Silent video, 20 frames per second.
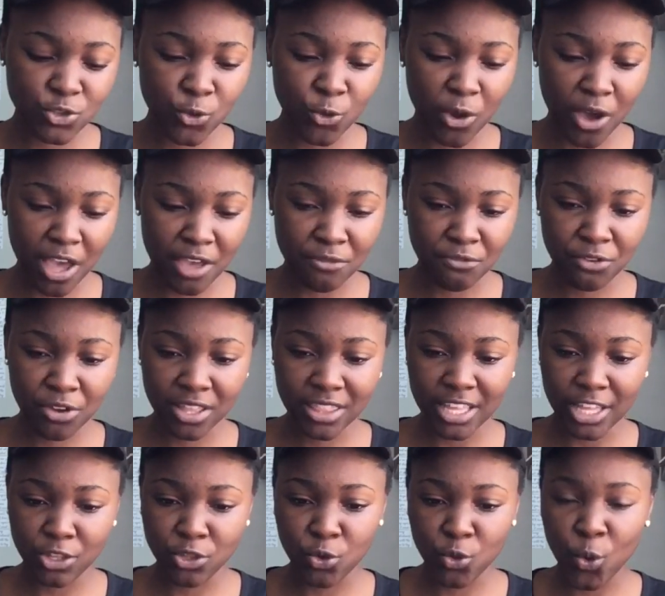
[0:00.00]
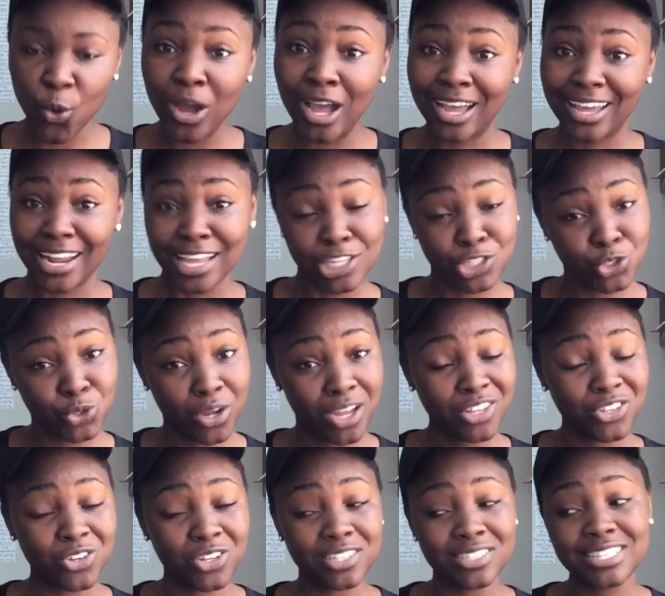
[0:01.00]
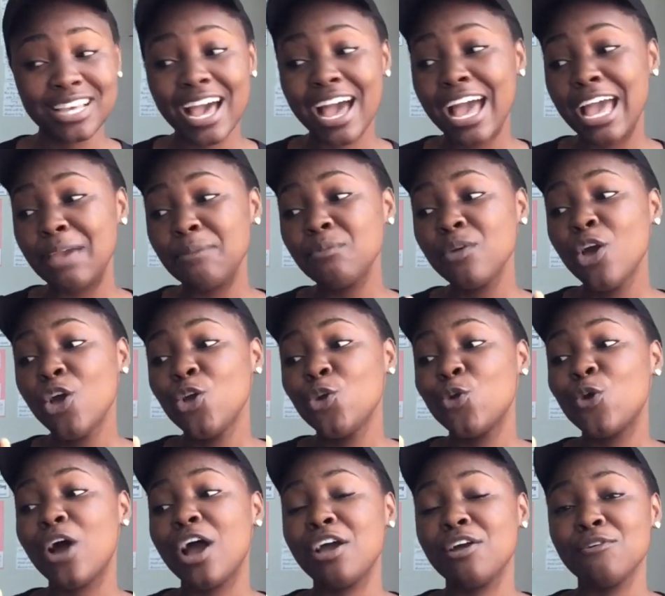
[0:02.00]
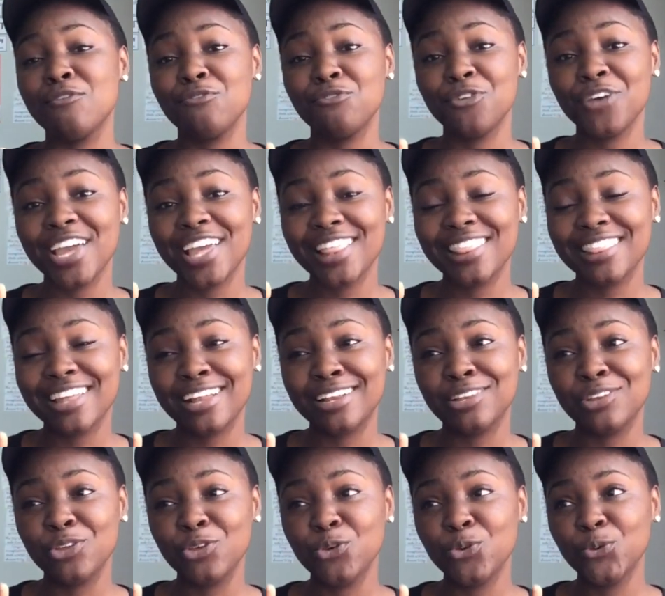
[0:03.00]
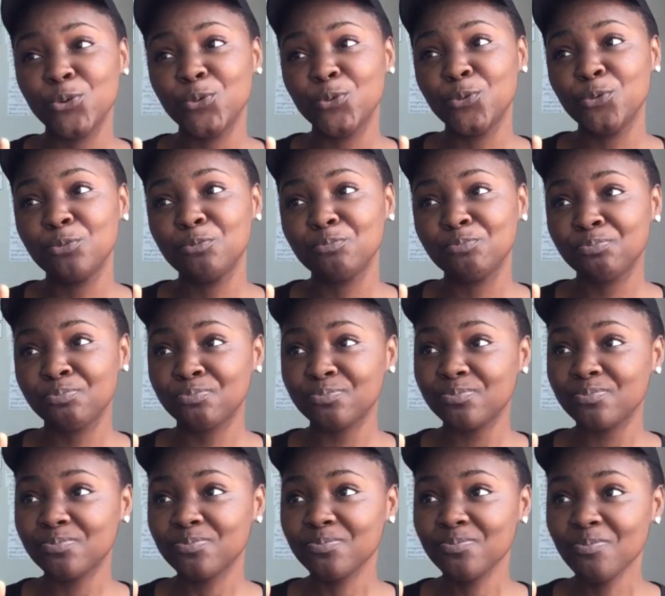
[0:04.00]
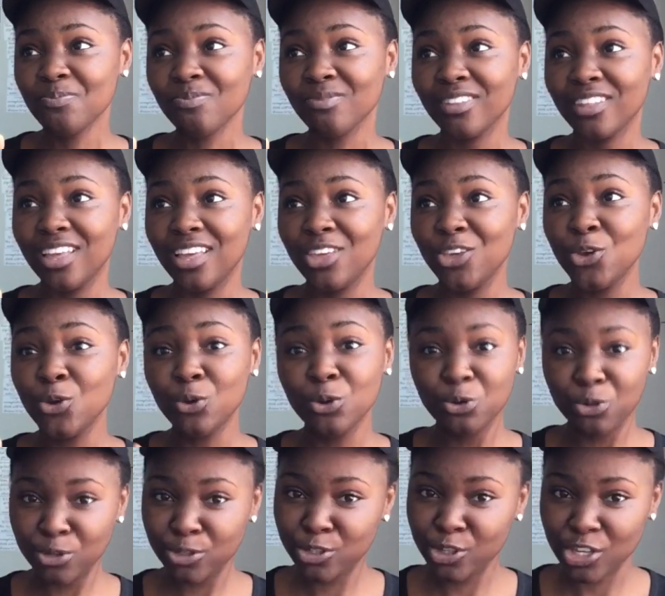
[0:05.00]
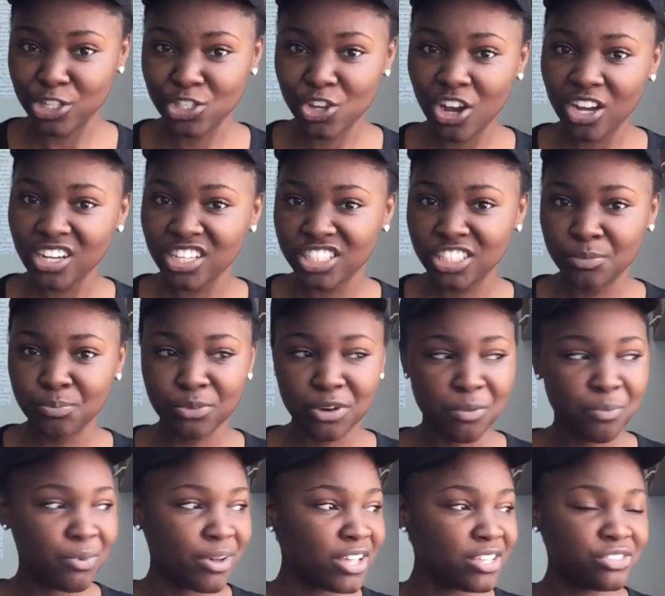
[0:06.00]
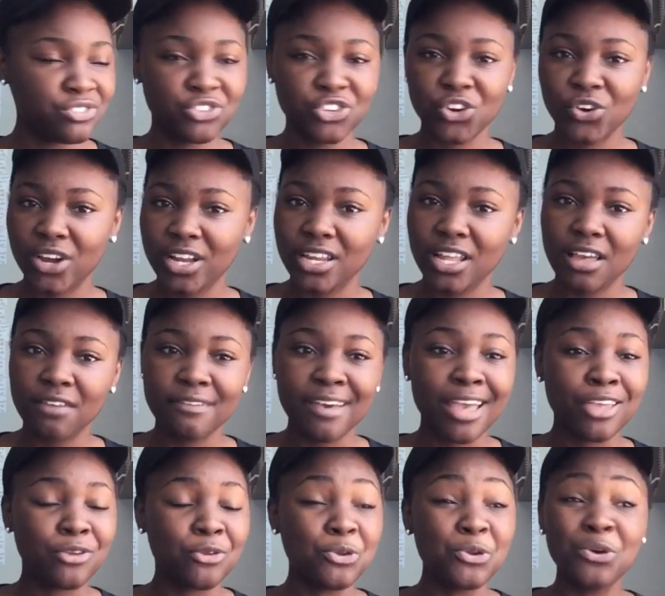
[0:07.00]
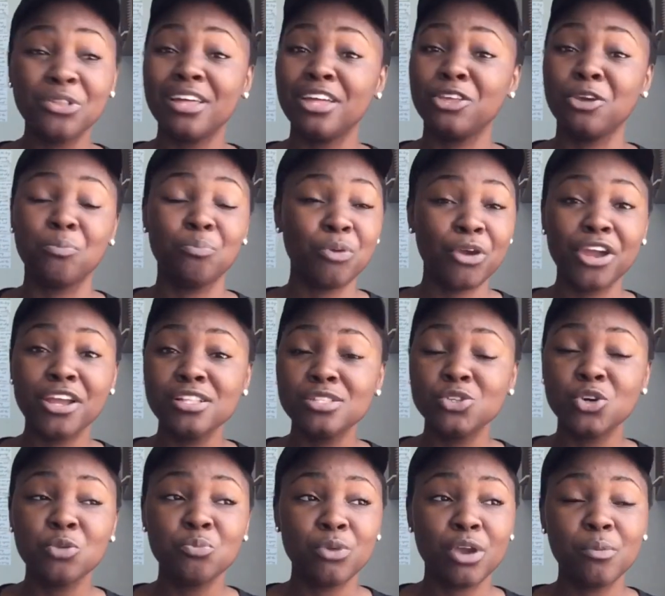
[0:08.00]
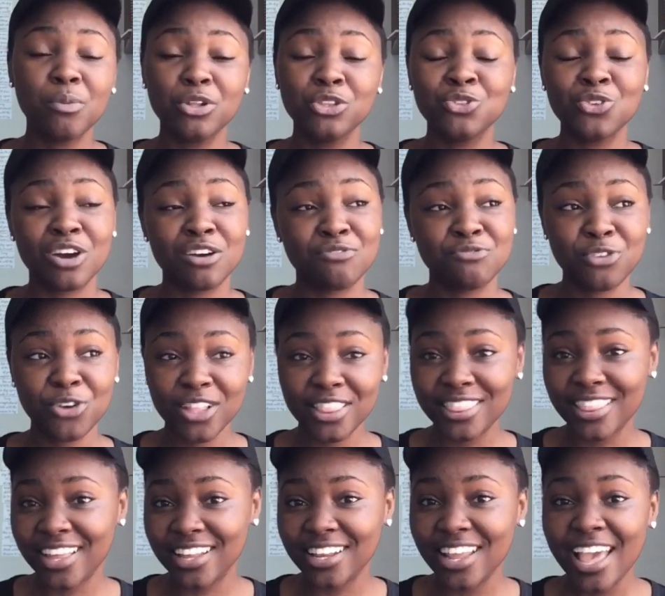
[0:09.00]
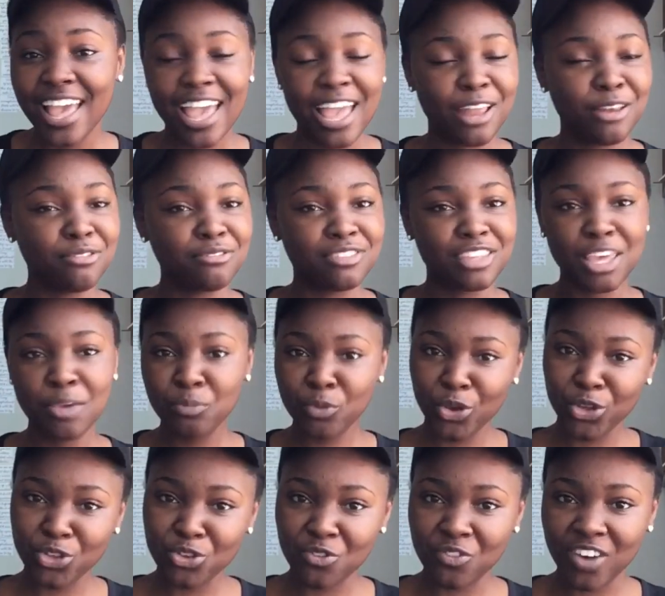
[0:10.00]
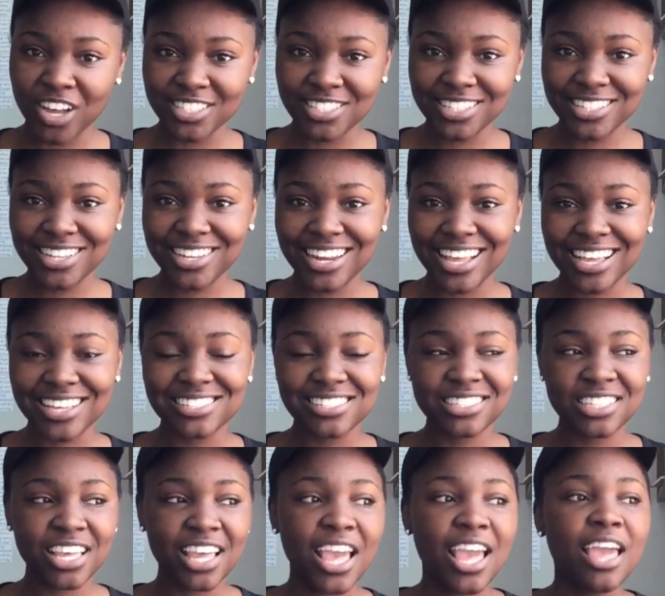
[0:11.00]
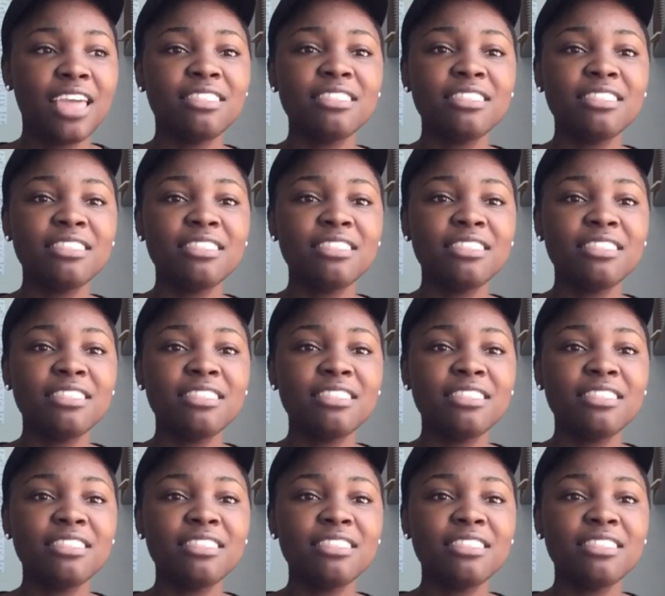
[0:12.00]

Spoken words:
You are afraid that you won't graduate on time. You are afraid that you will lose your scholarship or bursary or whatever, and you know that your parents won't be able to afford that and keep you into varsity next year.